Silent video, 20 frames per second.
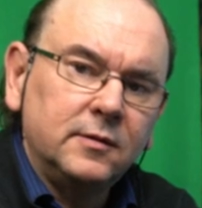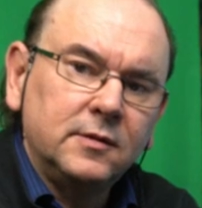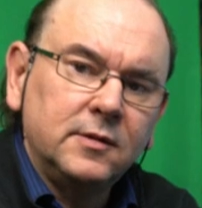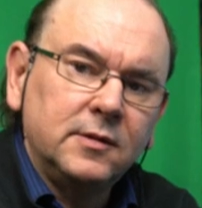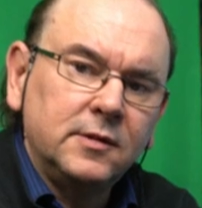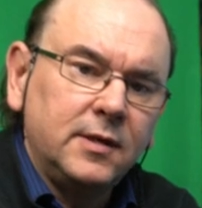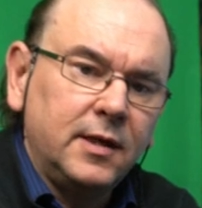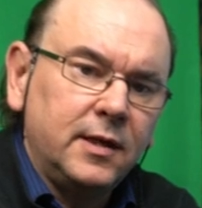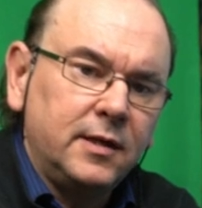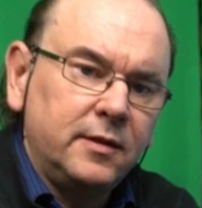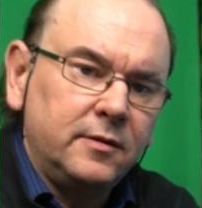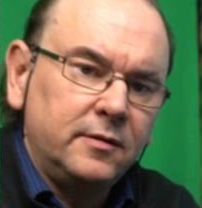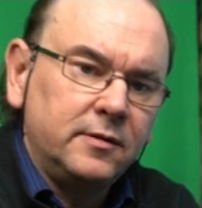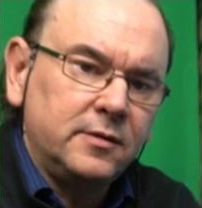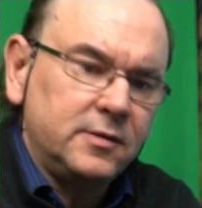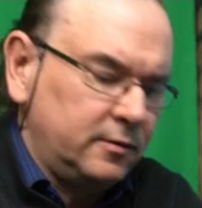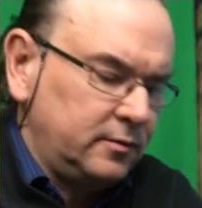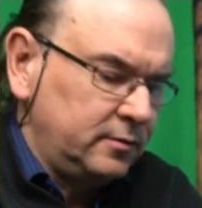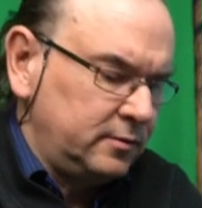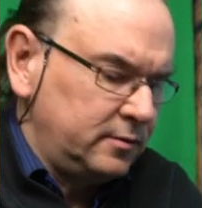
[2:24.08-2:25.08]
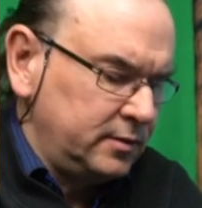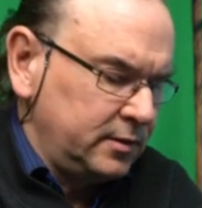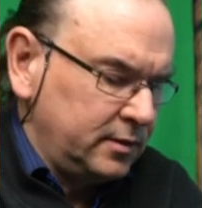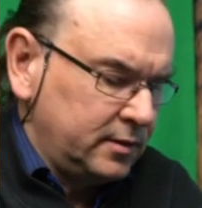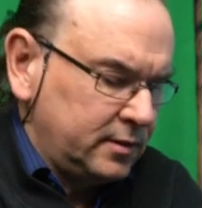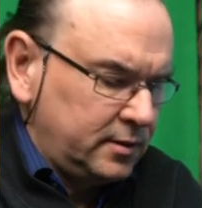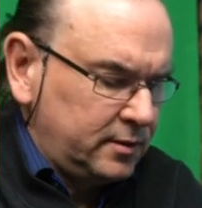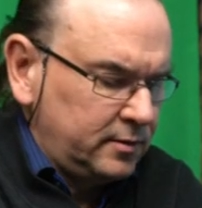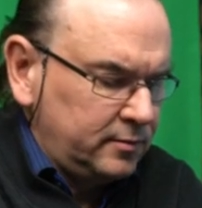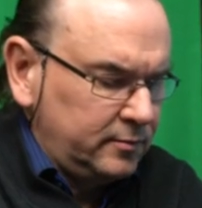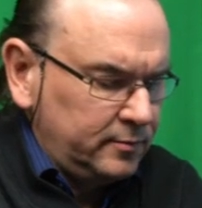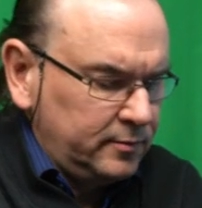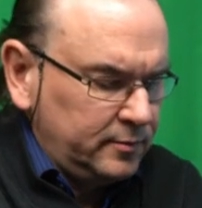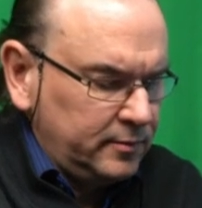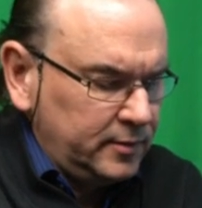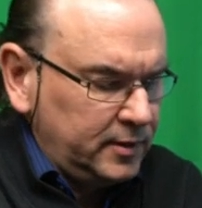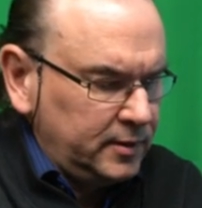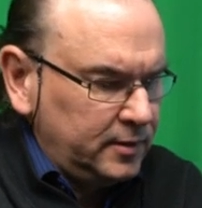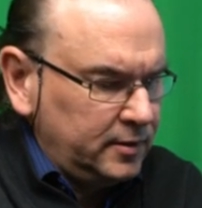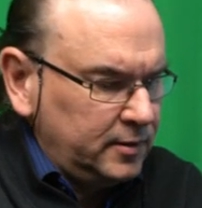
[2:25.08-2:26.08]
standard soldering iron
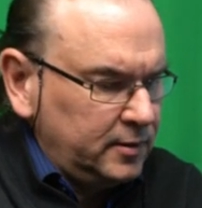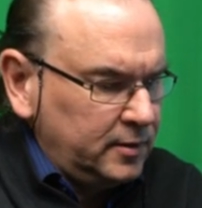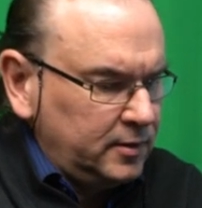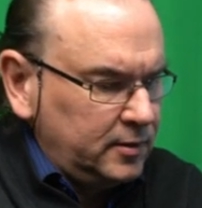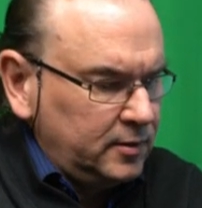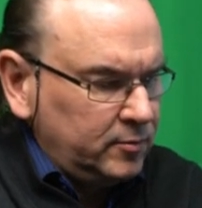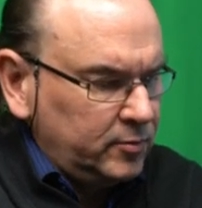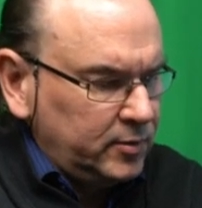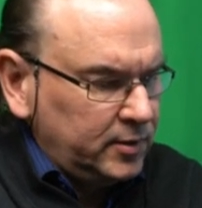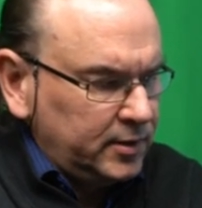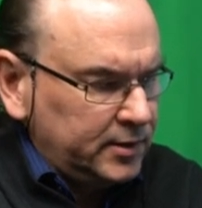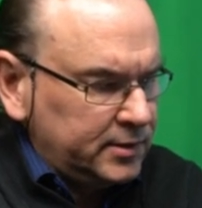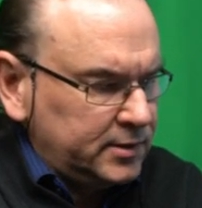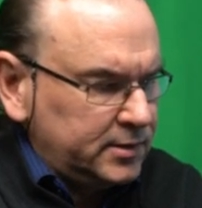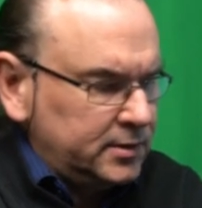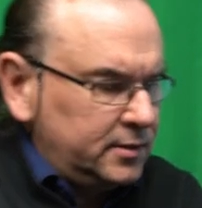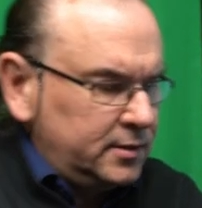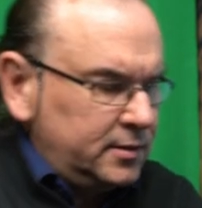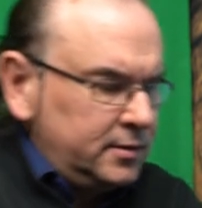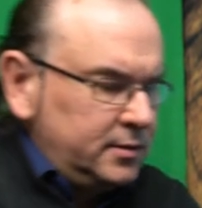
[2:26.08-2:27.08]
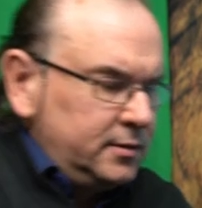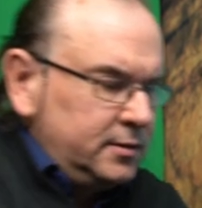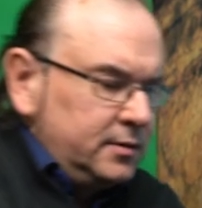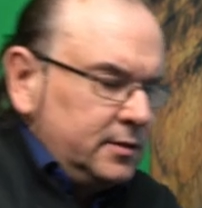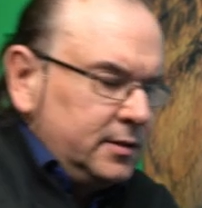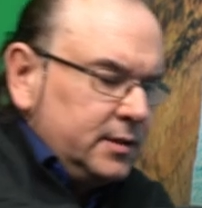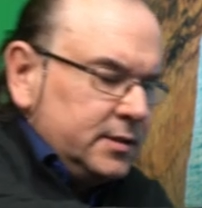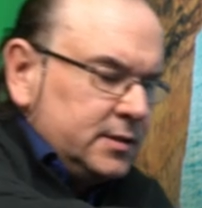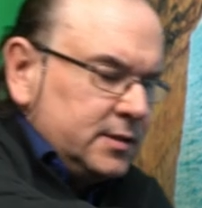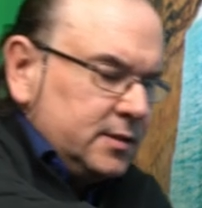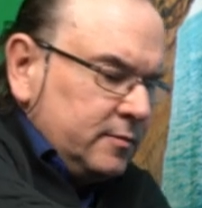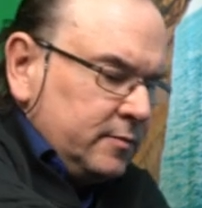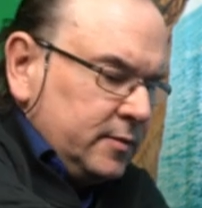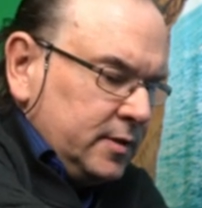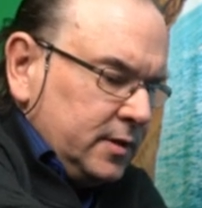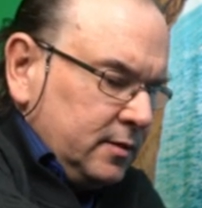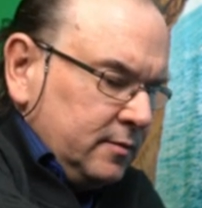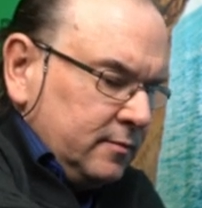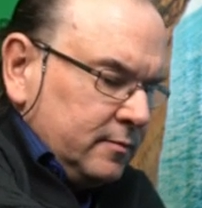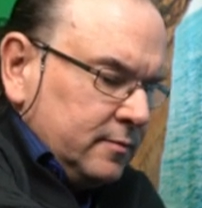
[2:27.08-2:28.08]
plus a
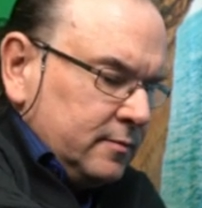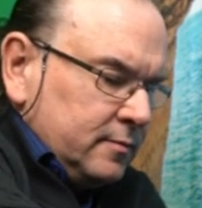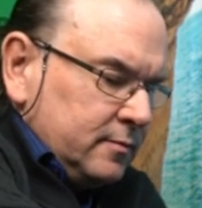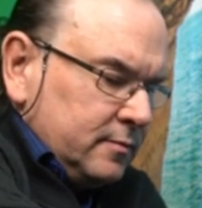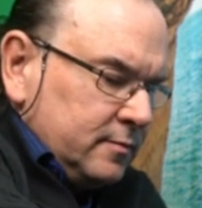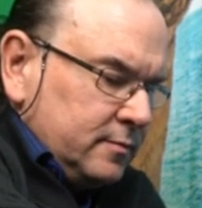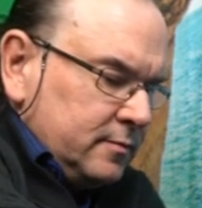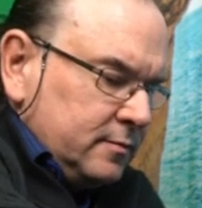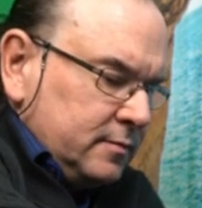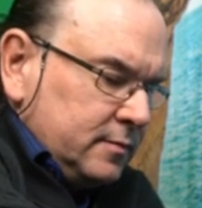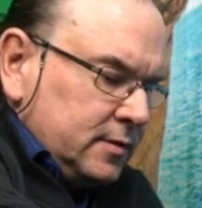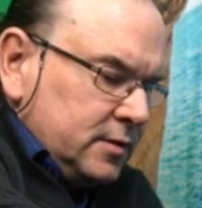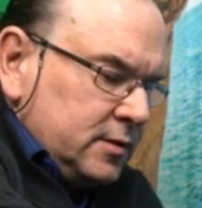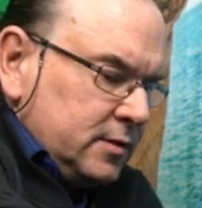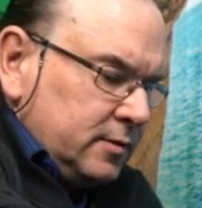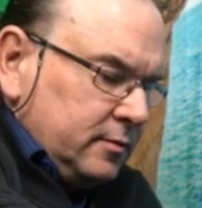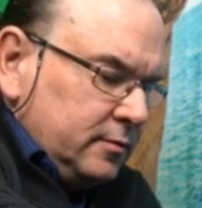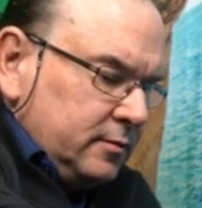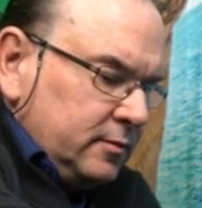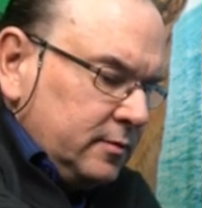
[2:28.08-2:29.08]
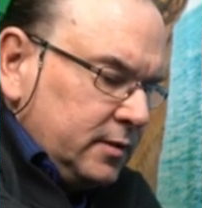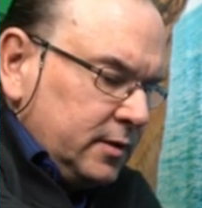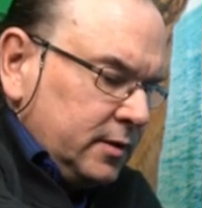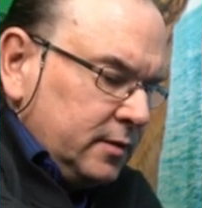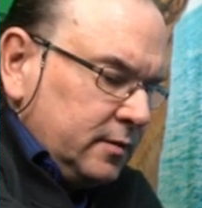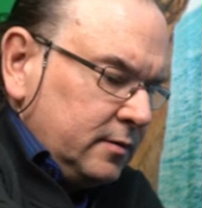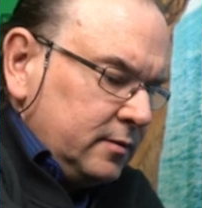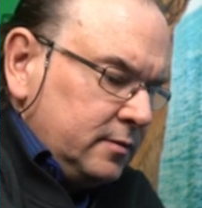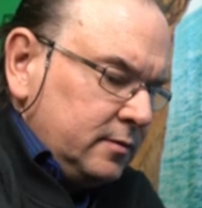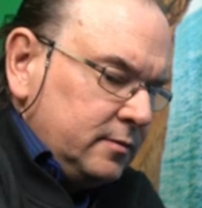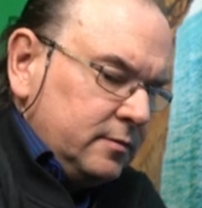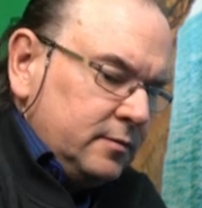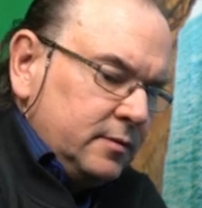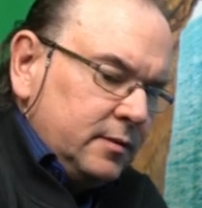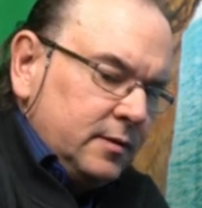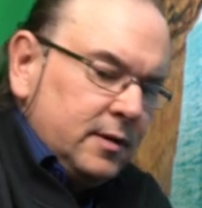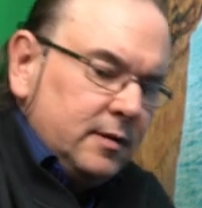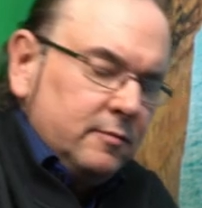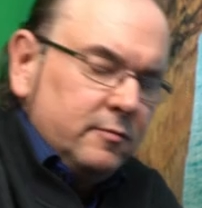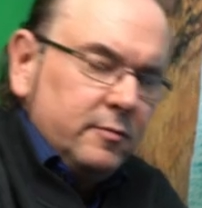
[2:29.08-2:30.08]
SMD soldering
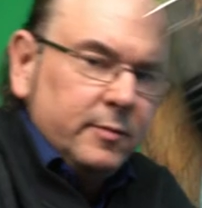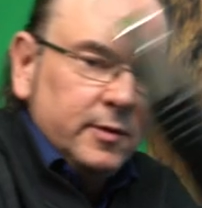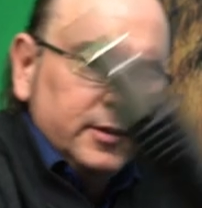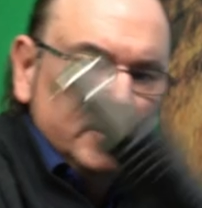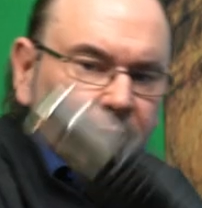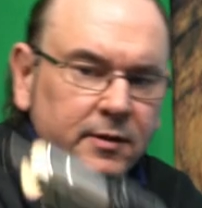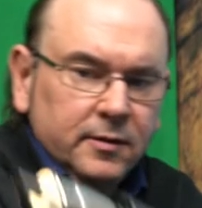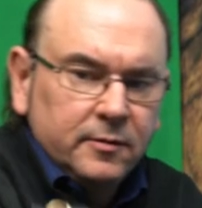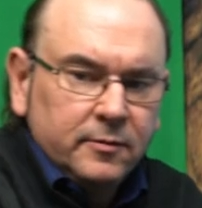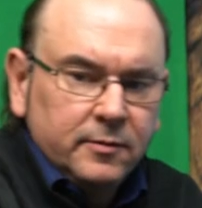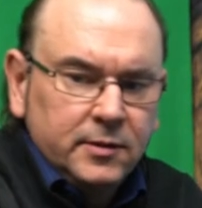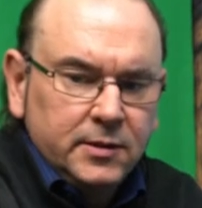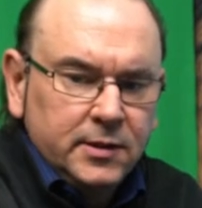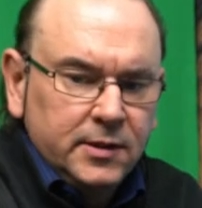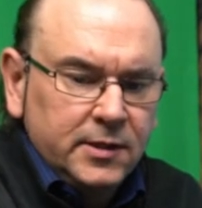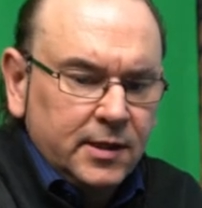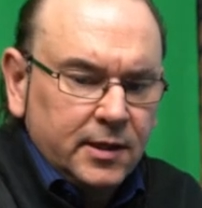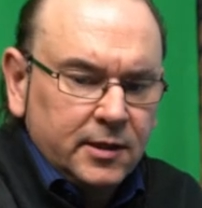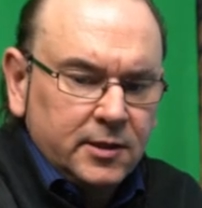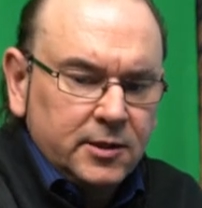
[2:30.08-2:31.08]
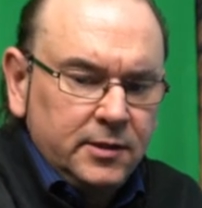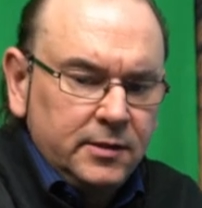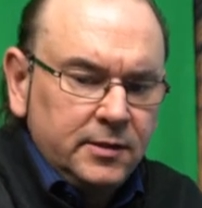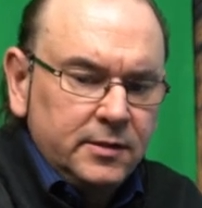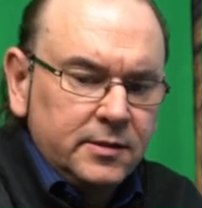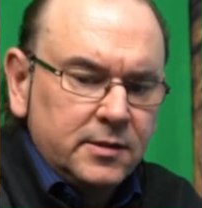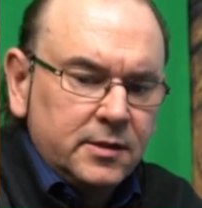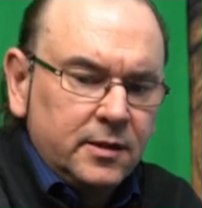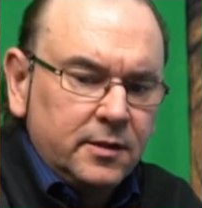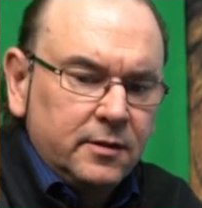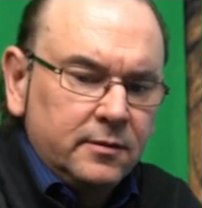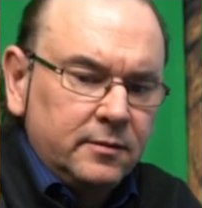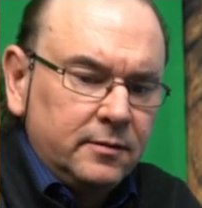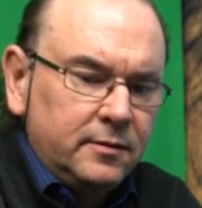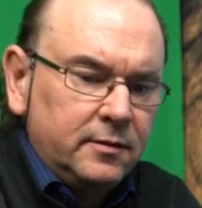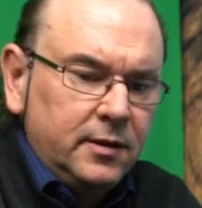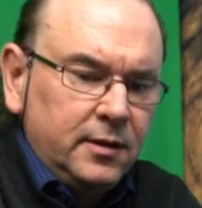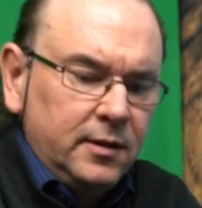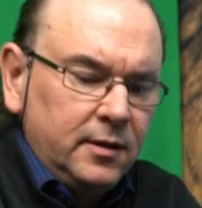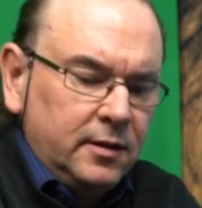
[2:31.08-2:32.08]
capability, which is actually, it's a
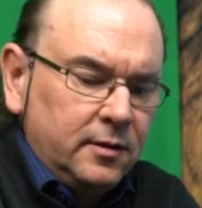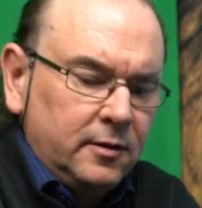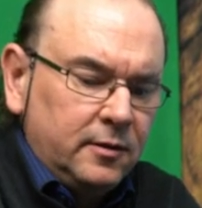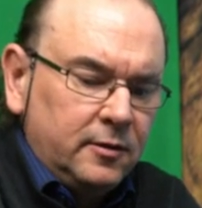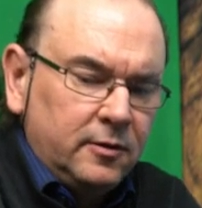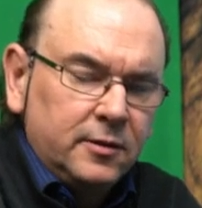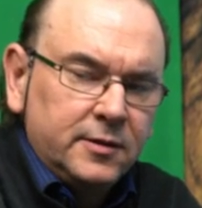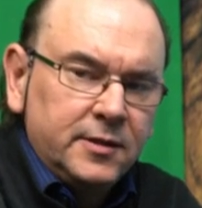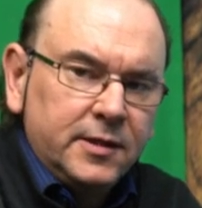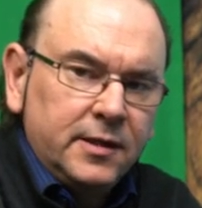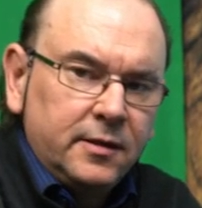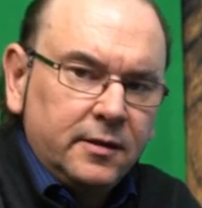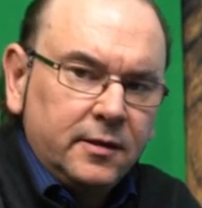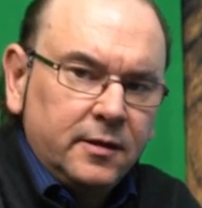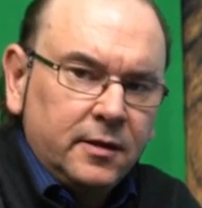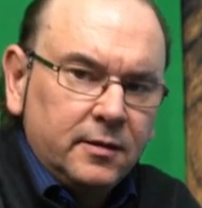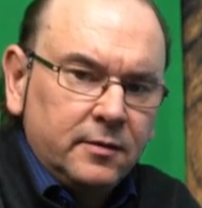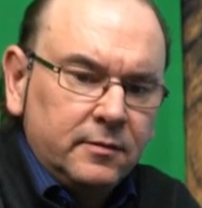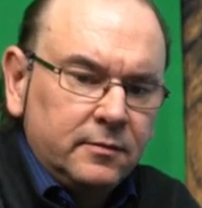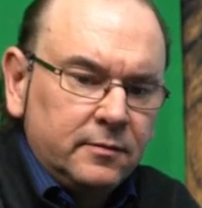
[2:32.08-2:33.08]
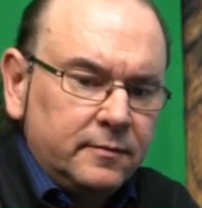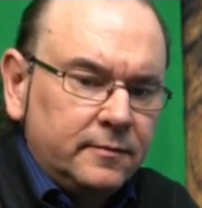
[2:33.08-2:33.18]
hot air gun.